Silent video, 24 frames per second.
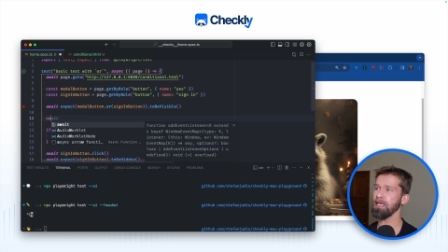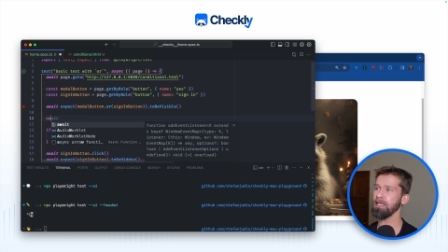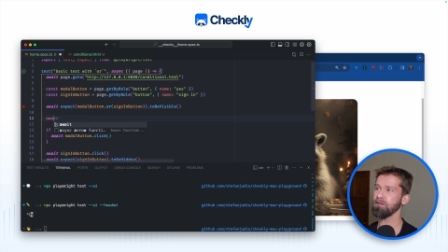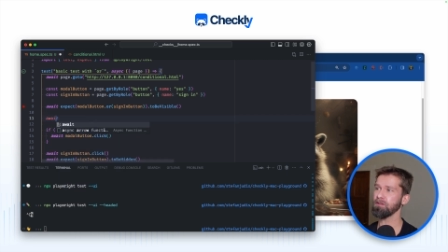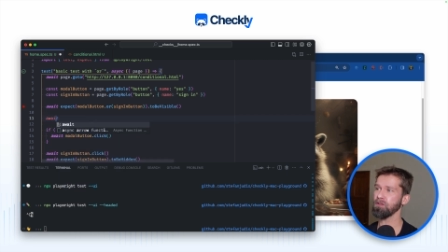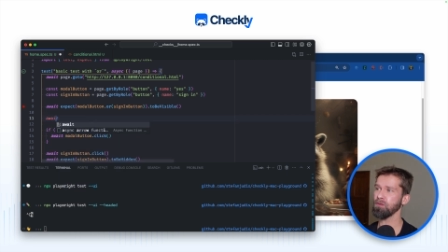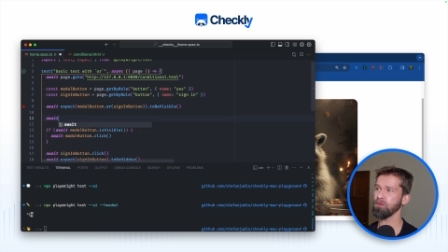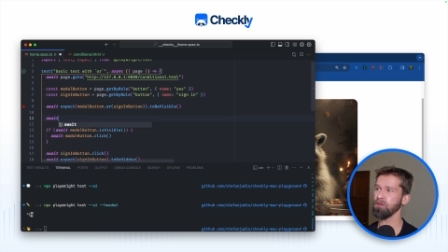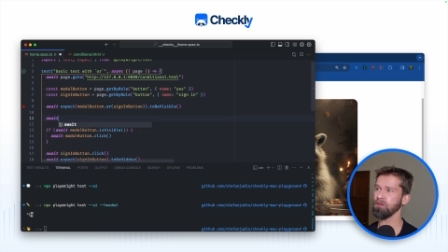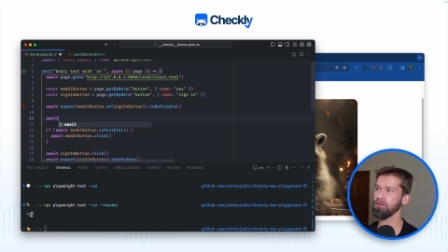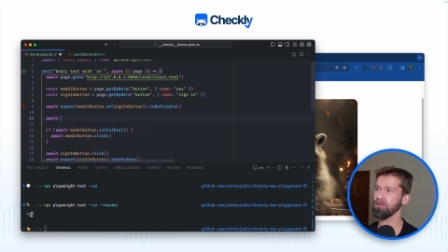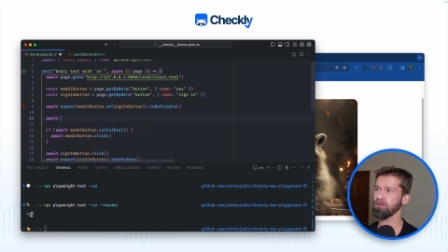
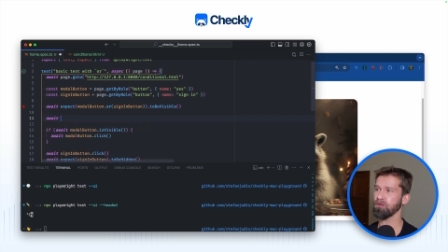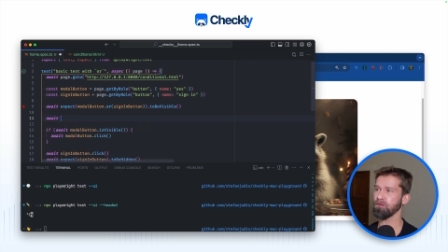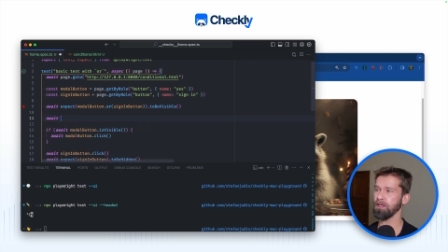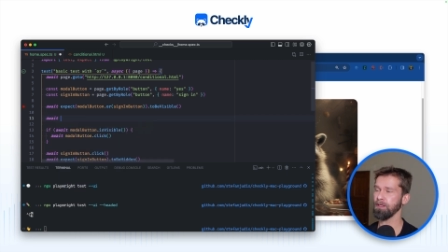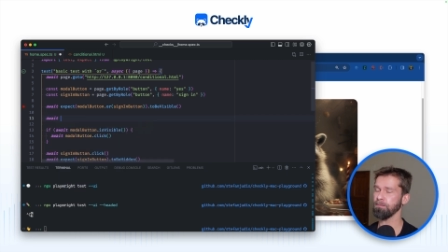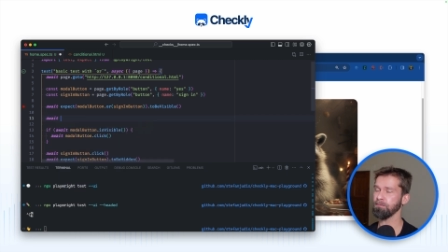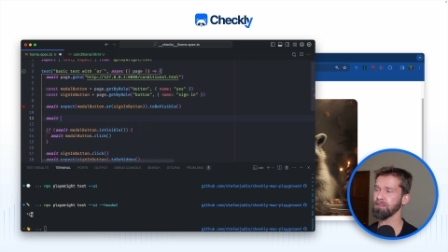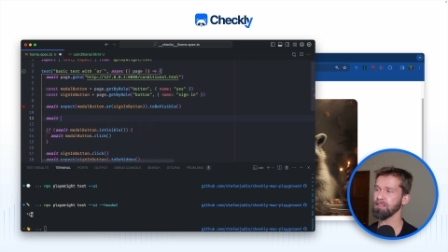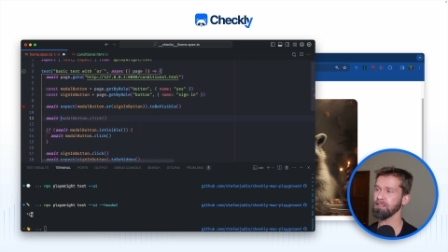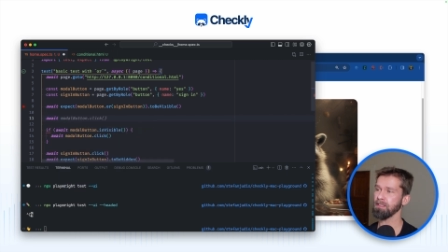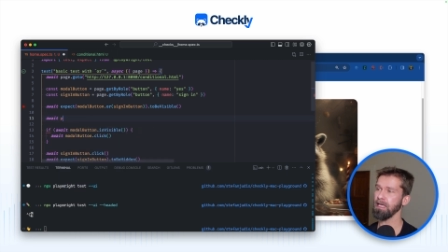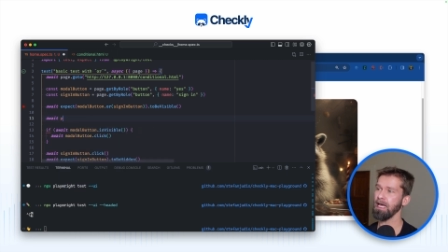into your
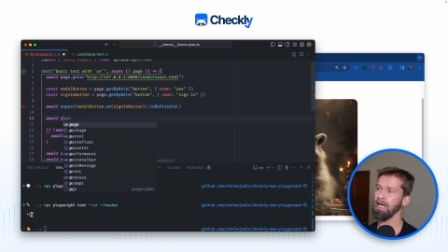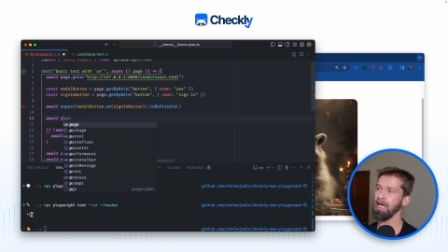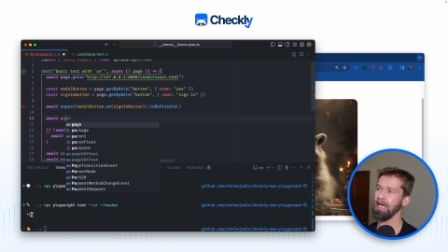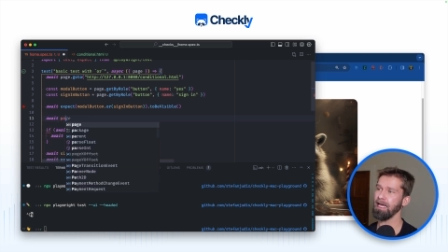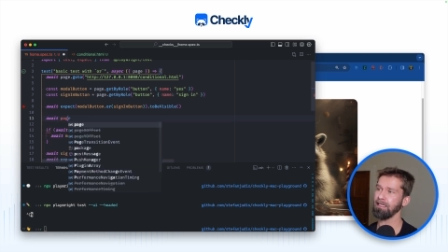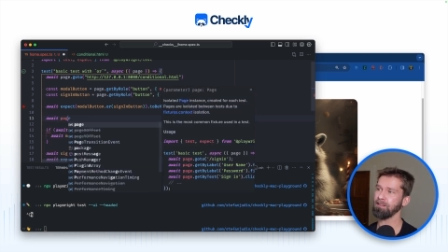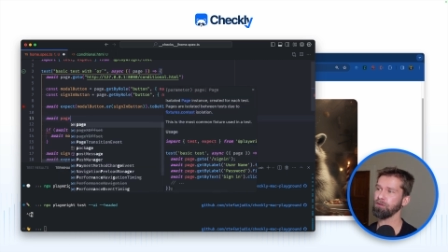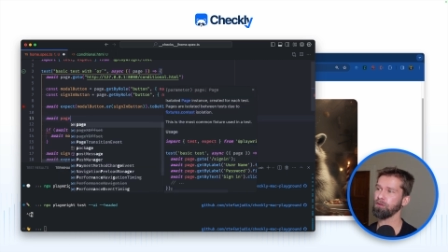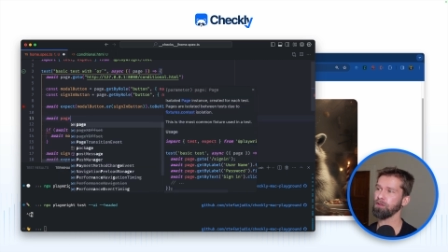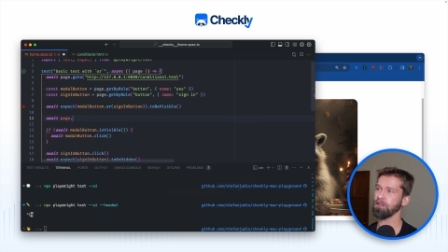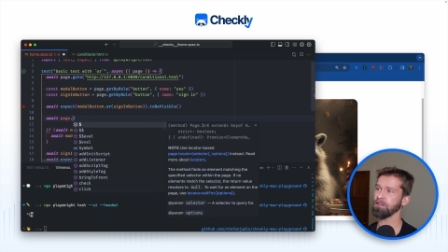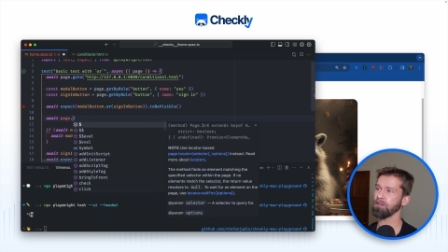scripts
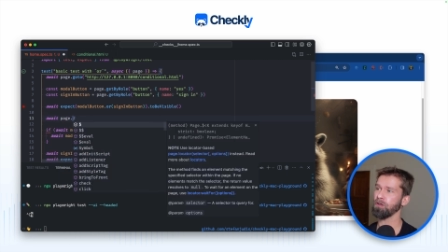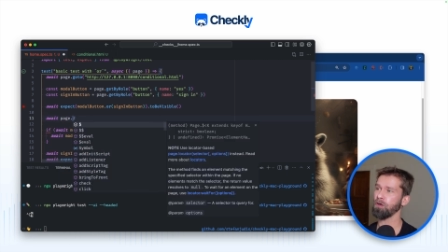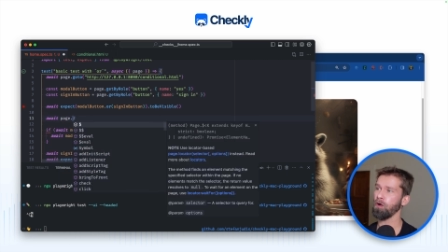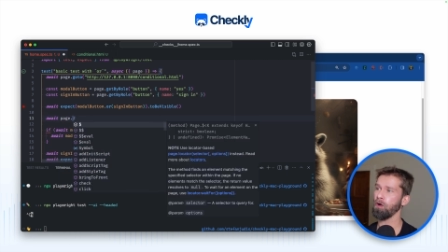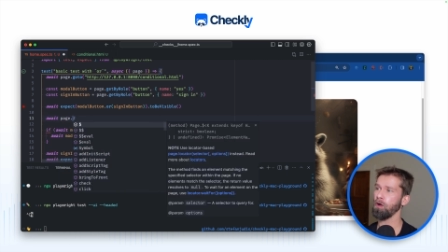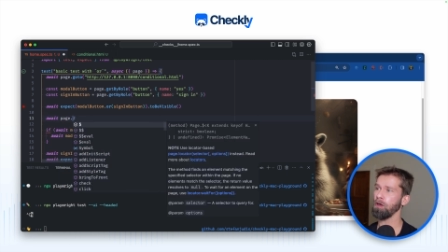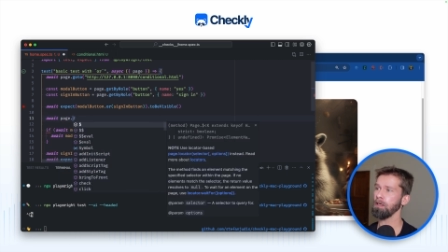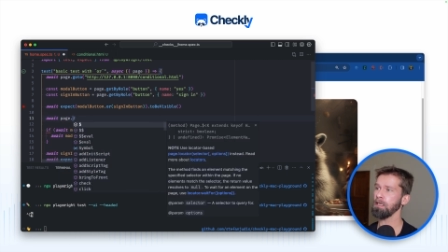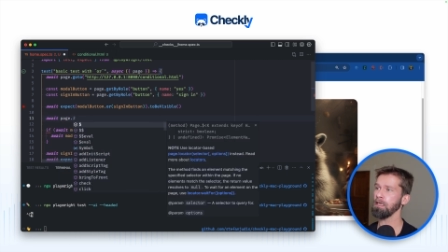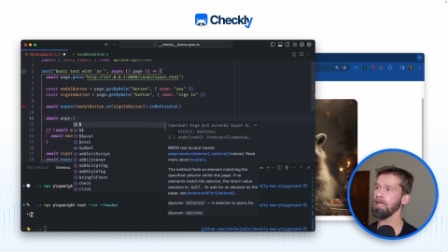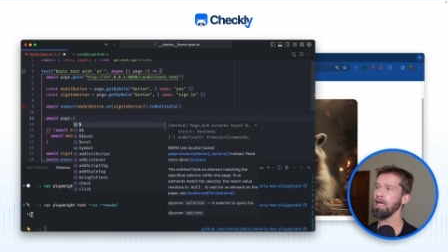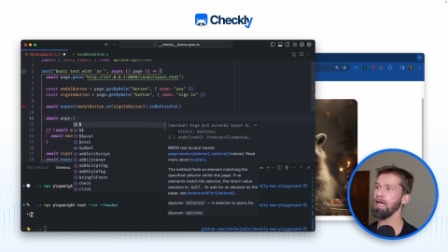and you can
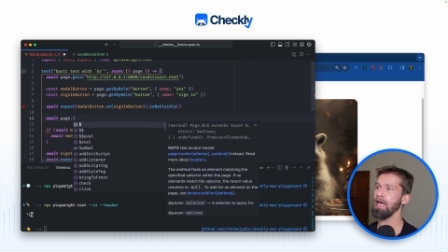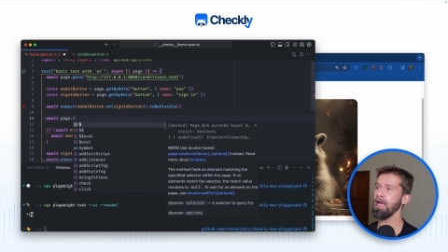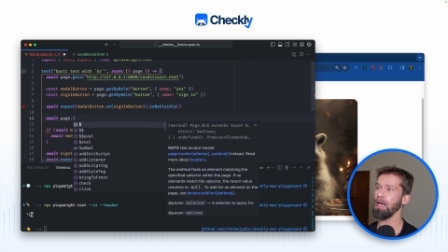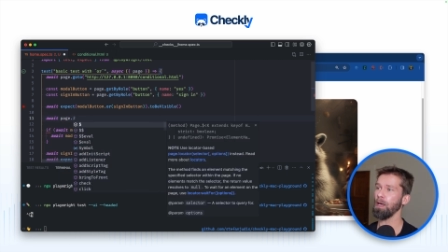call